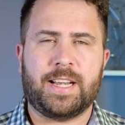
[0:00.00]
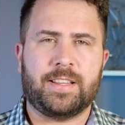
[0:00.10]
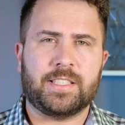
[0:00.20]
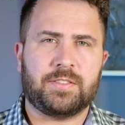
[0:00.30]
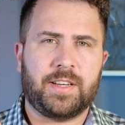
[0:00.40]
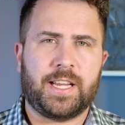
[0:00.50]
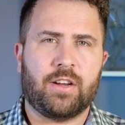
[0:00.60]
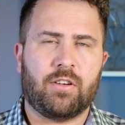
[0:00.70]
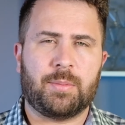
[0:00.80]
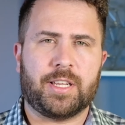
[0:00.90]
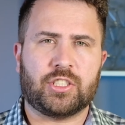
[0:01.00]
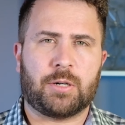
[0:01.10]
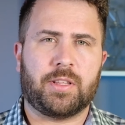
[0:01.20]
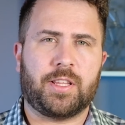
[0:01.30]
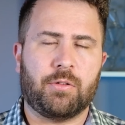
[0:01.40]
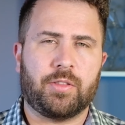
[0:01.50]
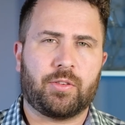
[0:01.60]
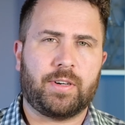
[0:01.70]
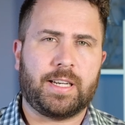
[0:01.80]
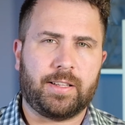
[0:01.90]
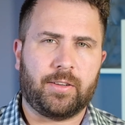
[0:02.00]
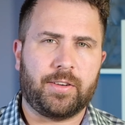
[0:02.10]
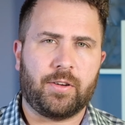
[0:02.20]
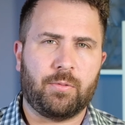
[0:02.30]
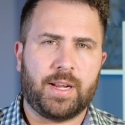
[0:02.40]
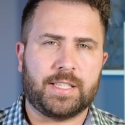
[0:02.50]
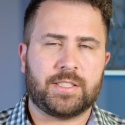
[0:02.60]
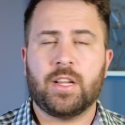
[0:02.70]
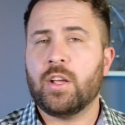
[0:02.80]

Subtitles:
In this video, I'm going to share with you three little known ways,